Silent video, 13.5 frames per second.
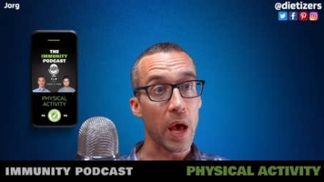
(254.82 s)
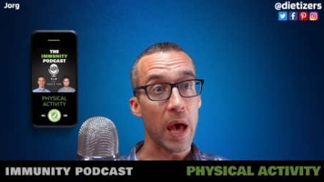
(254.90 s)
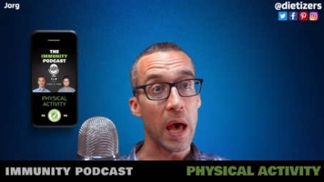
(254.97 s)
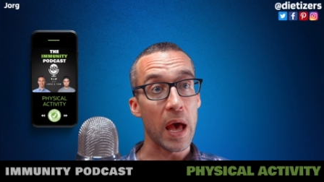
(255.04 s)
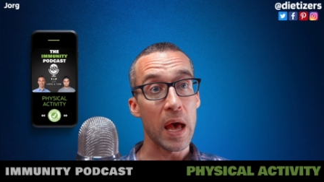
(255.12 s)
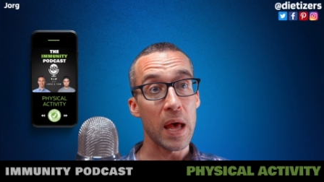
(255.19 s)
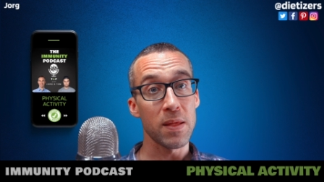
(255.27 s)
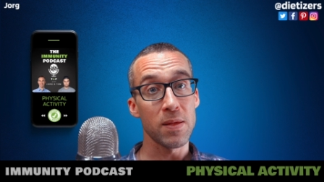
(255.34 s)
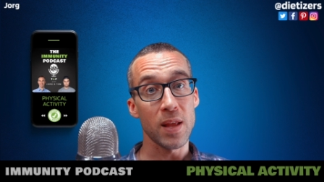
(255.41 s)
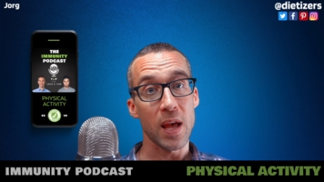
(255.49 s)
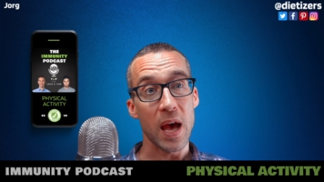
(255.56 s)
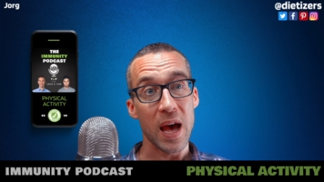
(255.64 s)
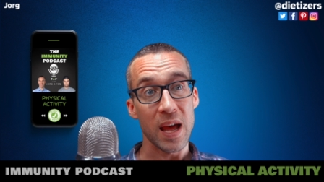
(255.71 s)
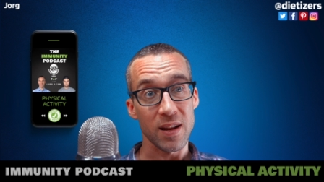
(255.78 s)
and
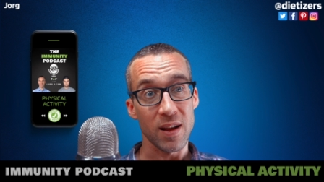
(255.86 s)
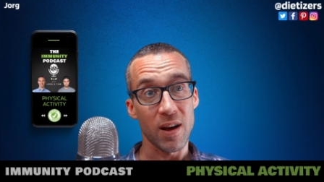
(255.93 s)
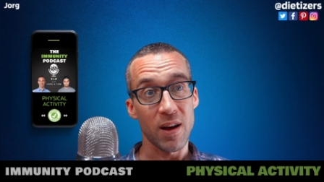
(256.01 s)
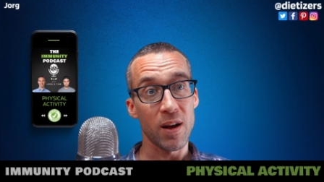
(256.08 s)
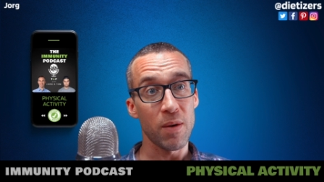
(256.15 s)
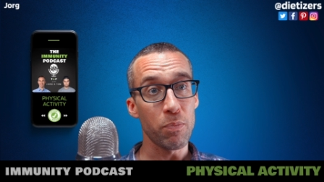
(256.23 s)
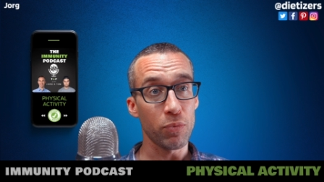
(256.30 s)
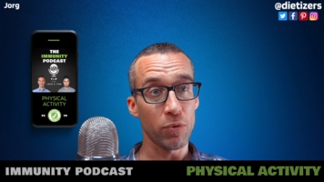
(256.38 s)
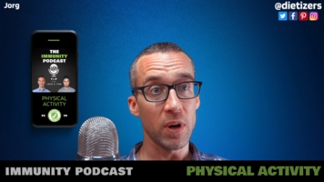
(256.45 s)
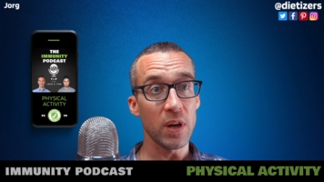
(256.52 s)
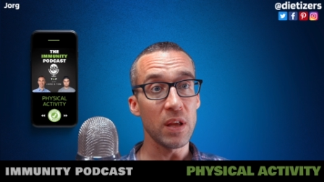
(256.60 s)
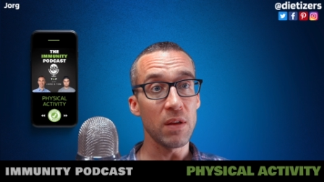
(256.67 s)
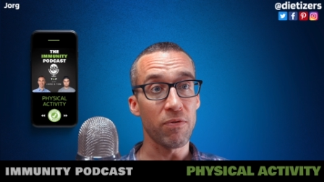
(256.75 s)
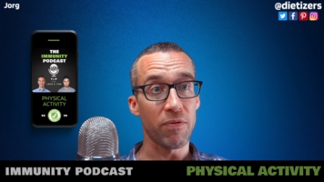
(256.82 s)
at a
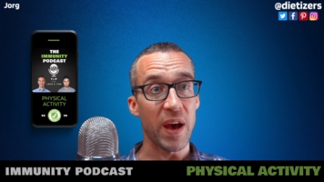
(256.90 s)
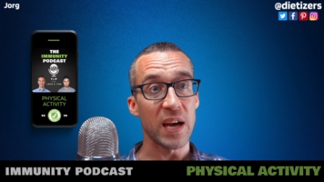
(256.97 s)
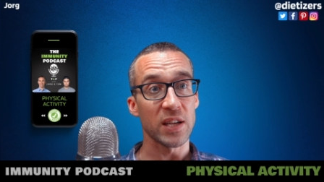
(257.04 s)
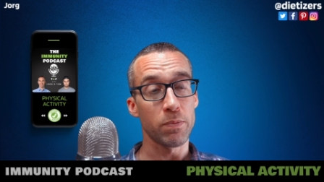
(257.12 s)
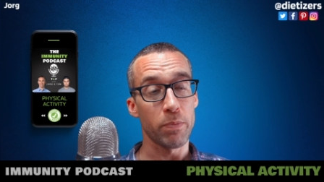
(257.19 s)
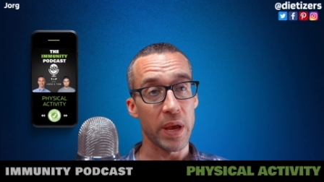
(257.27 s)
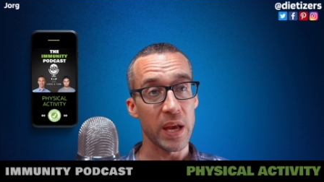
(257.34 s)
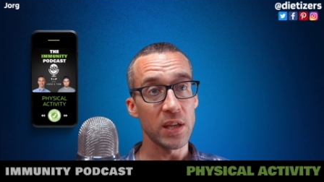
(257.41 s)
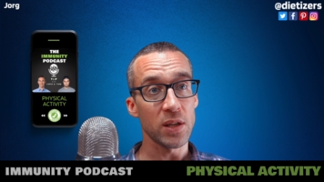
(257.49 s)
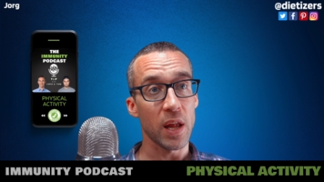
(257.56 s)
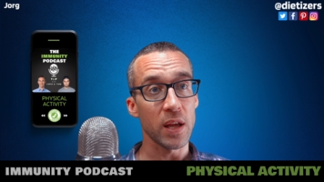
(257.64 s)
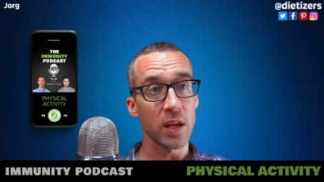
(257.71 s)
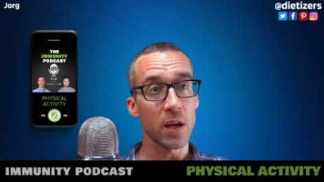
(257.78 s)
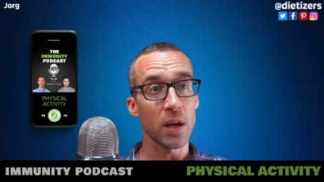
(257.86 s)
pretty fast pace,
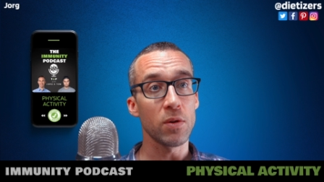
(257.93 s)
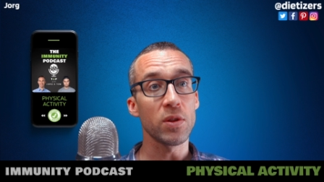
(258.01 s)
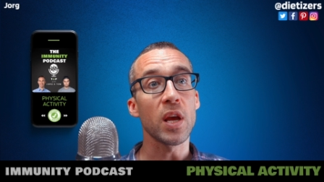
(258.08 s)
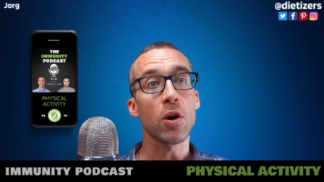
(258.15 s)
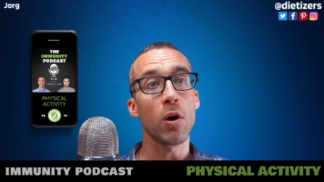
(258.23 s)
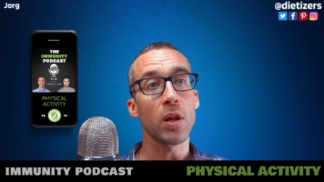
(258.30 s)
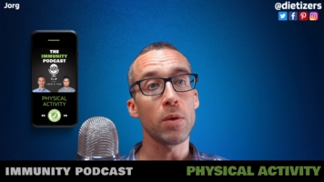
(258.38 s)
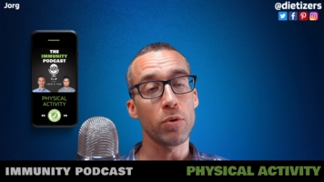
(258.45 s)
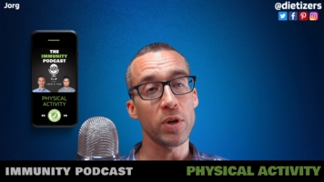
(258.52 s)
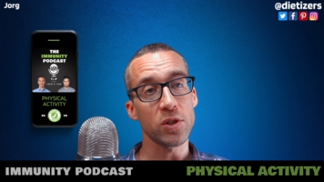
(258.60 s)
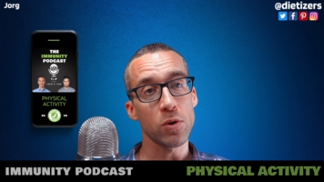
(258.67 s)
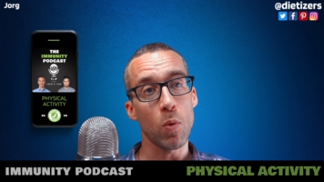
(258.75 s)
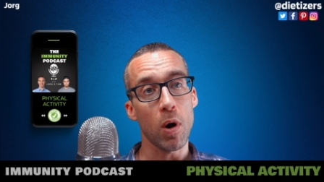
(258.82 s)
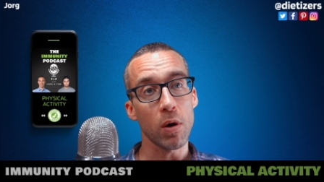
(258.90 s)
like uh, they call it
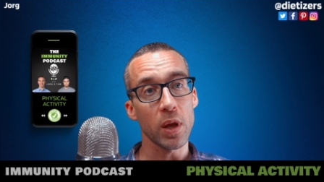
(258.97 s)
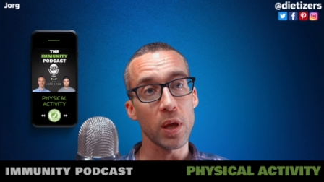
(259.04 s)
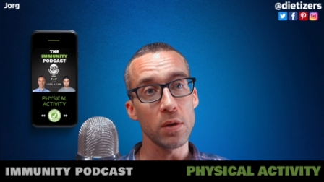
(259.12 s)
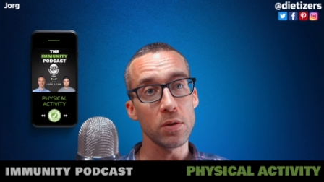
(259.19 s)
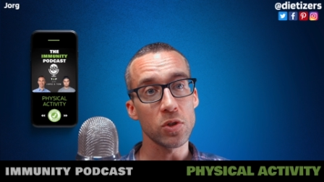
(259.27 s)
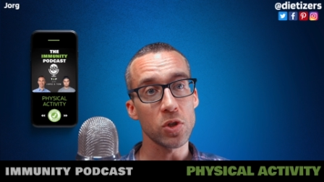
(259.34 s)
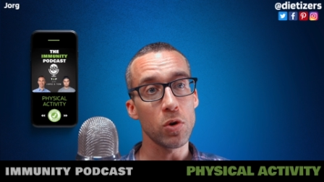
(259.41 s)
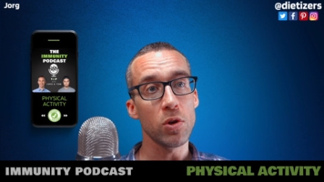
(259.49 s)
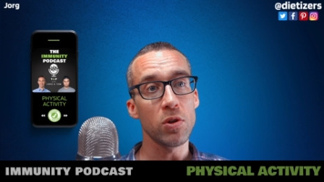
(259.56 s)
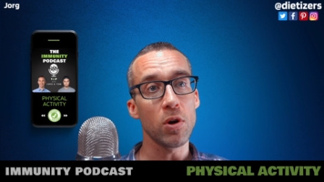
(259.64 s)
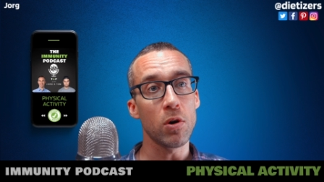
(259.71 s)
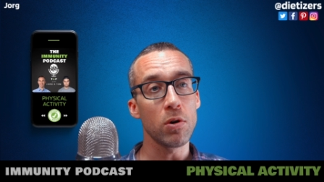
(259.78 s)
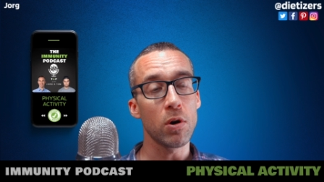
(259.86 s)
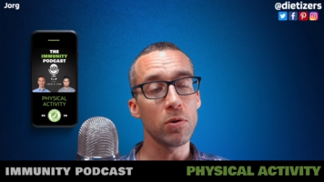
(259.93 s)
brisk walking. So you
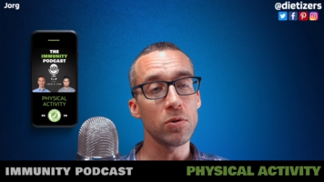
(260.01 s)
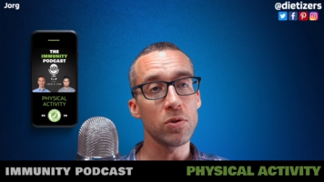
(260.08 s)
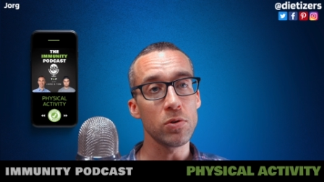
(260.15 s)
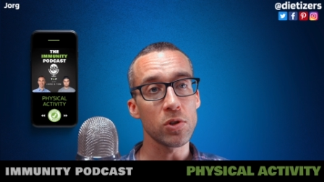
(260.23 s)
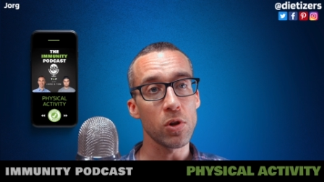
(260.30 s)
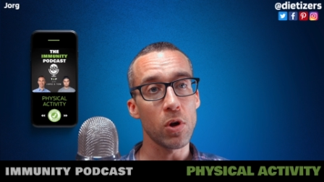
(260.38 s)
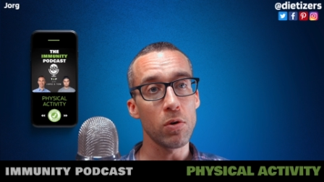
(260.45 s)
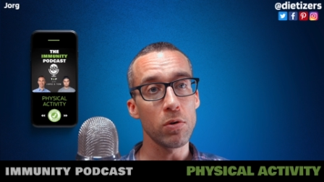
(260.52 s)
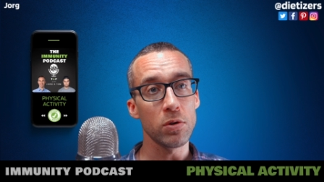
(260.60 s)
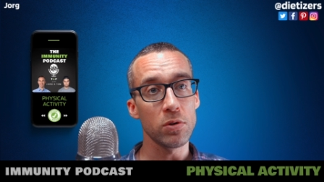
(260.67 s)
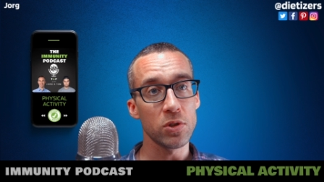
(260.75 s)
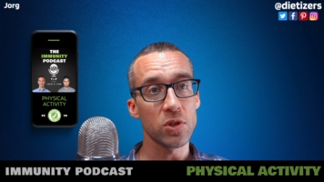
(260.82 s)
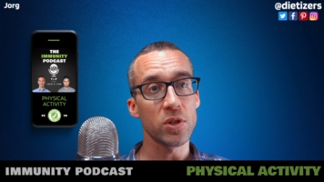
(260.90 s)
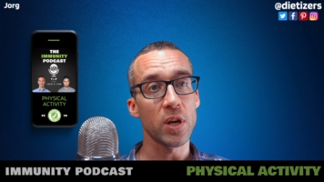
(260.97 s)
don't go too slow. You
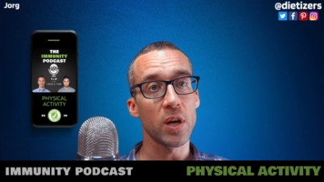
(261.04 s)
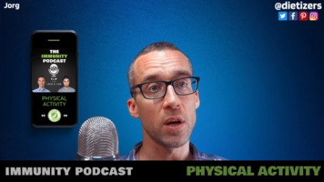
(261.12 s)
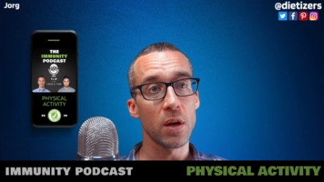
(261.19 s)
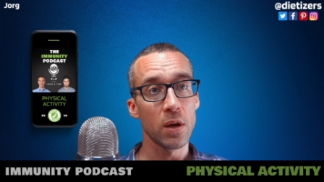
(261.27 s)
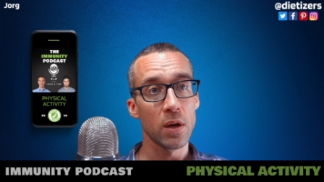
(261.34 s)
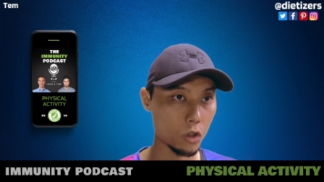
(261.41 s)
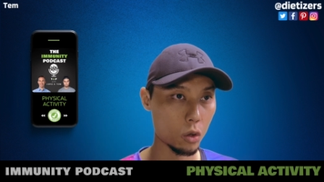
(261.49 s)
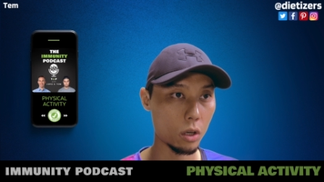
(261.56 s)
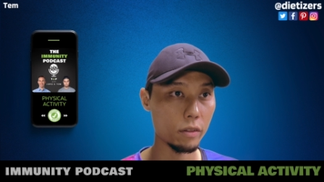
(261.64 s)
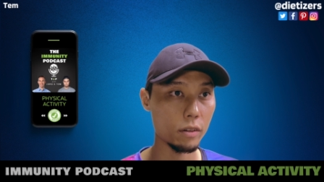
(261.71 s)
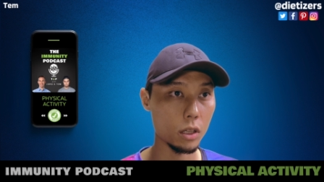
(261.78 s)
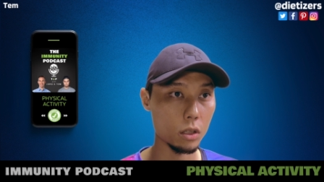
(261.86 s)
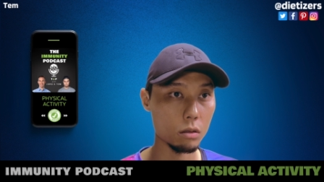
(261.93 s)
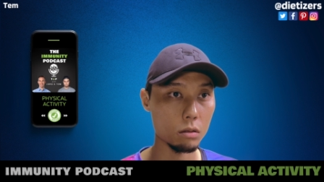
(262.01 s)
just uh, sort of
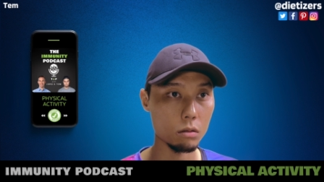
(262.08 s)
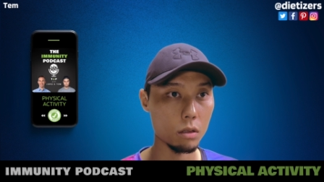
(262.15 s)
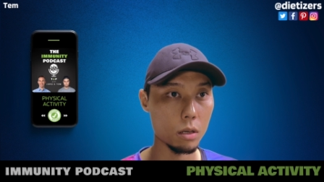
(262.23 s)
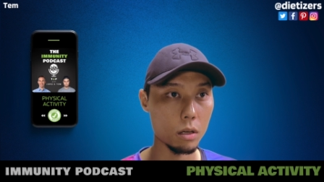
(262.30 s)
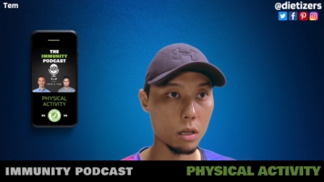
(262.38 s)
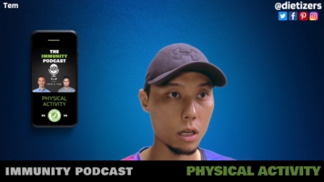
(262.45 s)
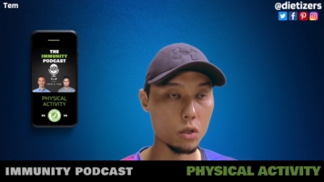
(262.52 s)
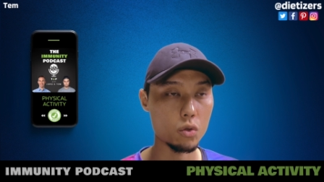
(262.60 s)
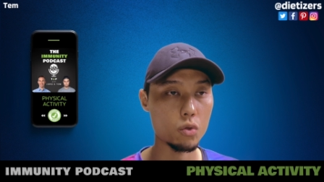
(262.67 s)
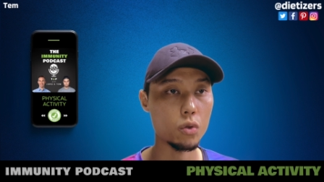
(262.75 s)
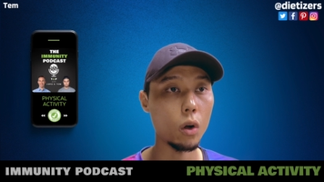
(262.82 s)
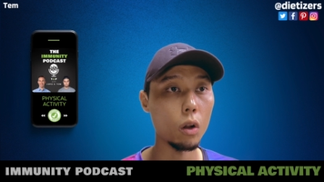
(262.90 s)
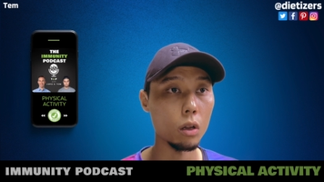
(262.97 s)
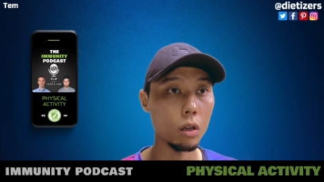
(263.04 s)
a a
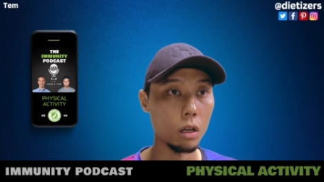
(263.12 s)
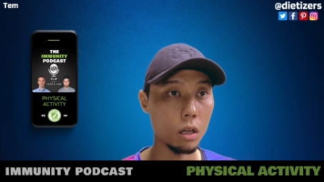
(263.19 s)
stroll.